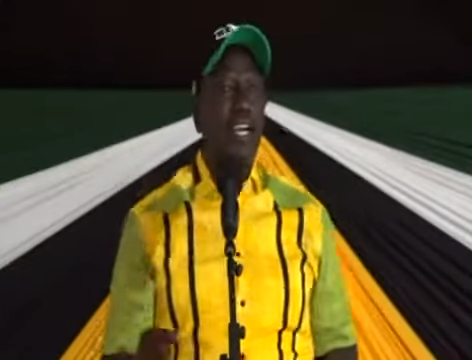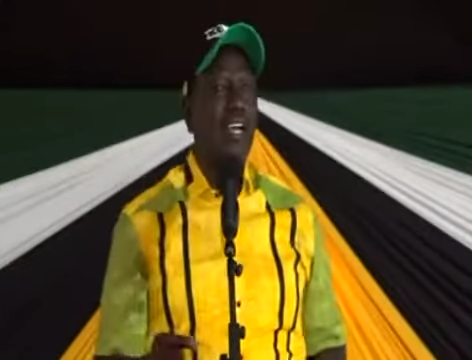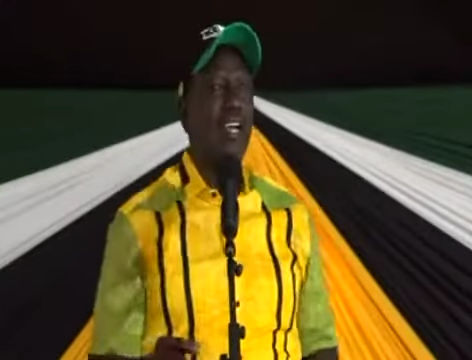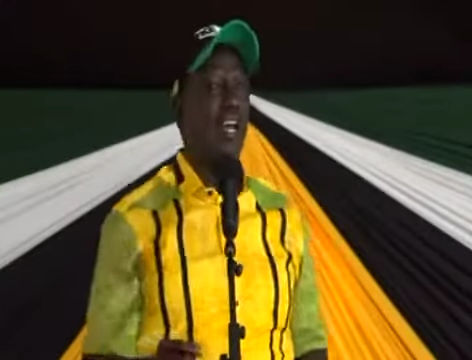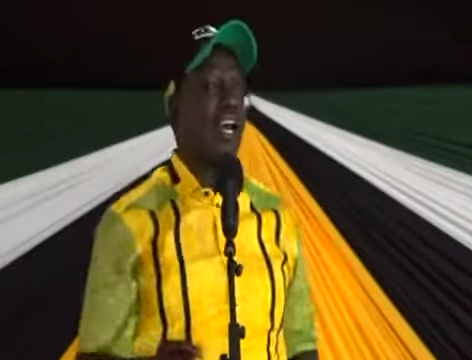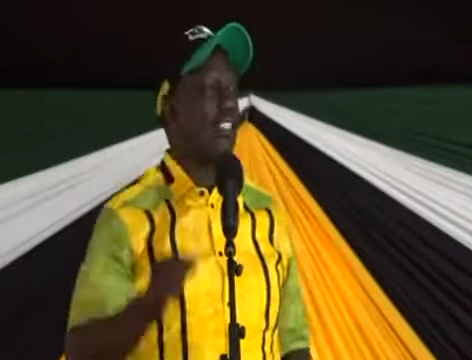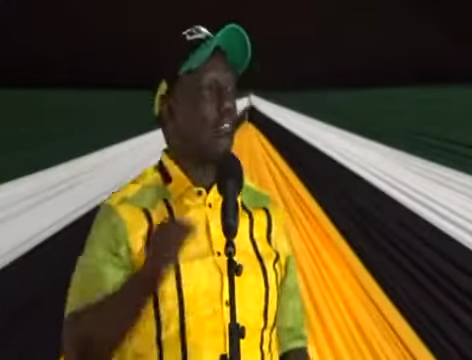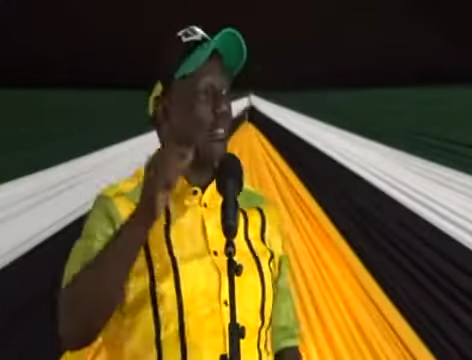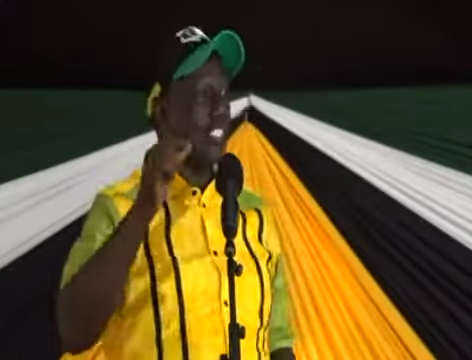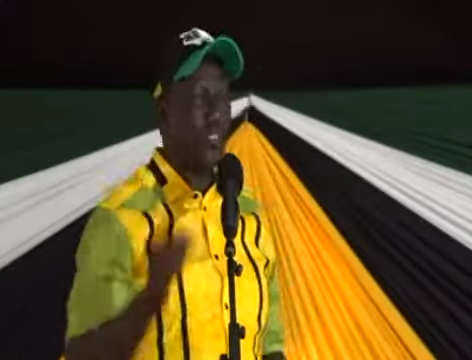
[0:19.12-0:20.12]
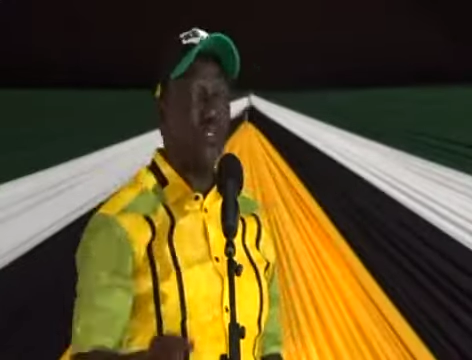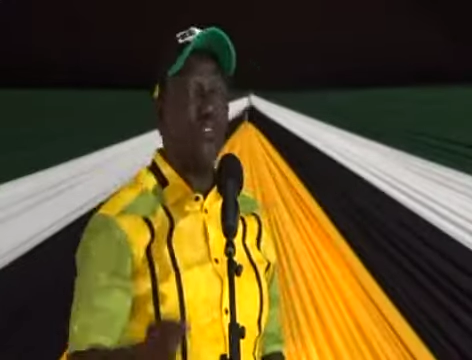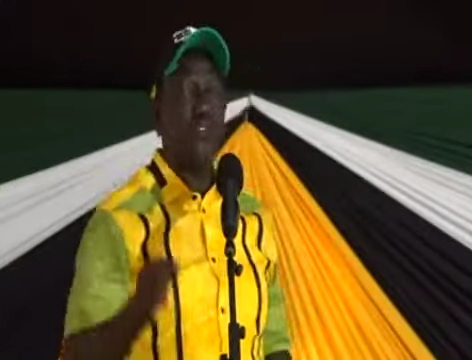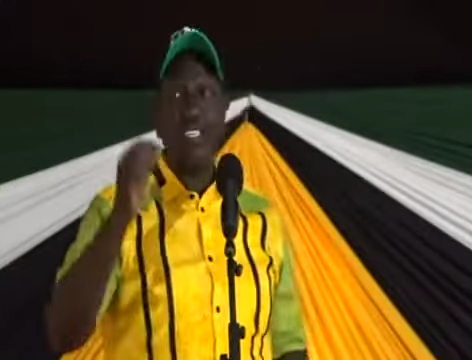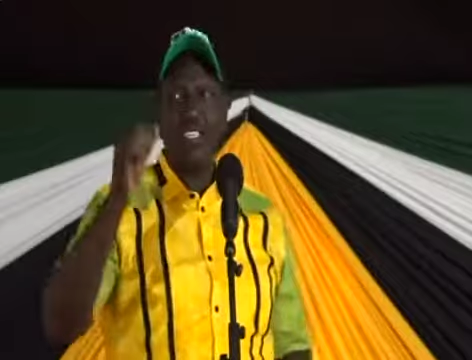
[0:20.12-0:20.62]
as we do in
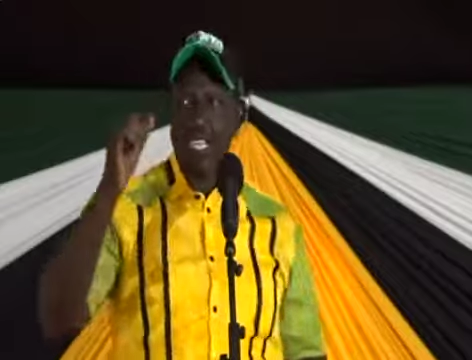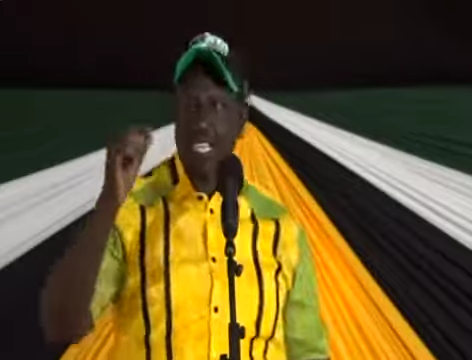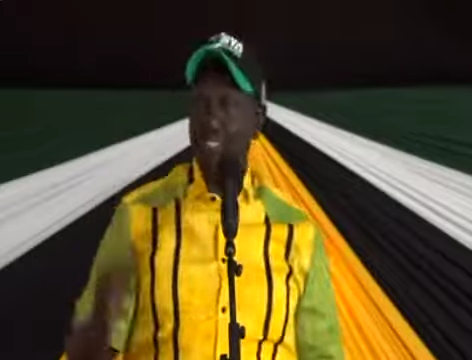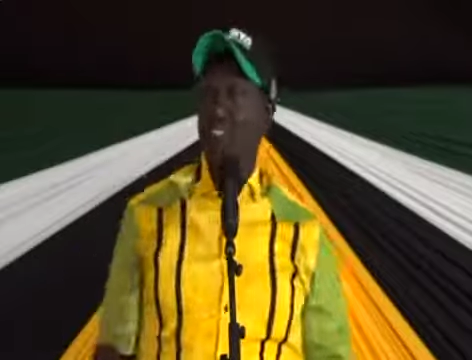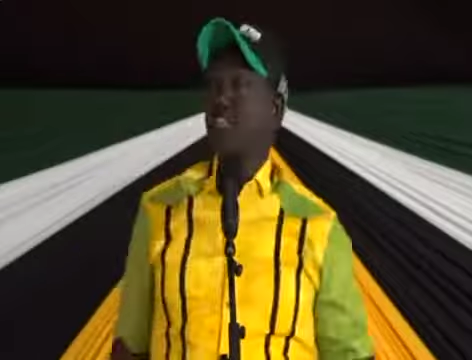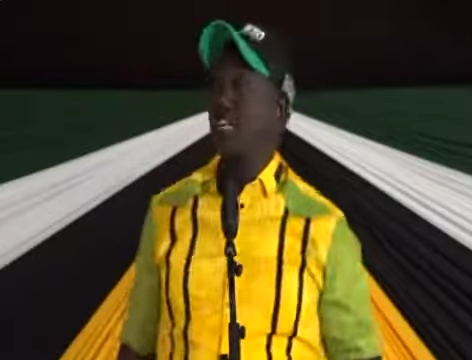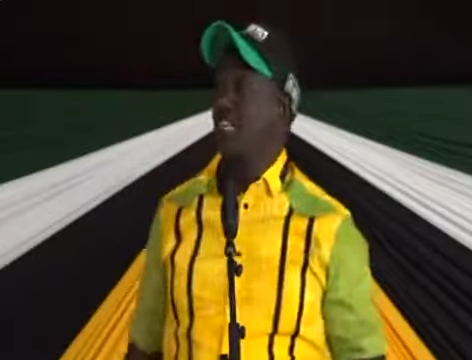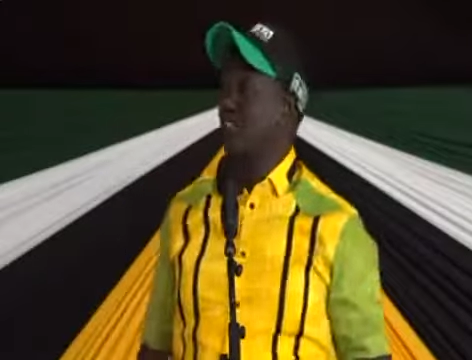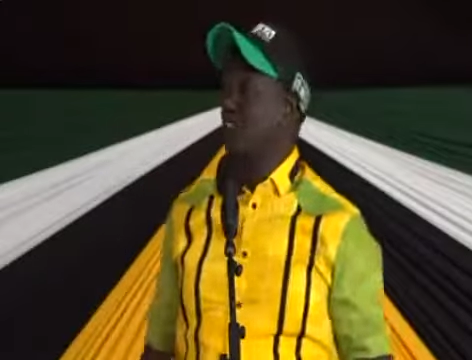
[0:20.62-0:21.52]
the rest of the country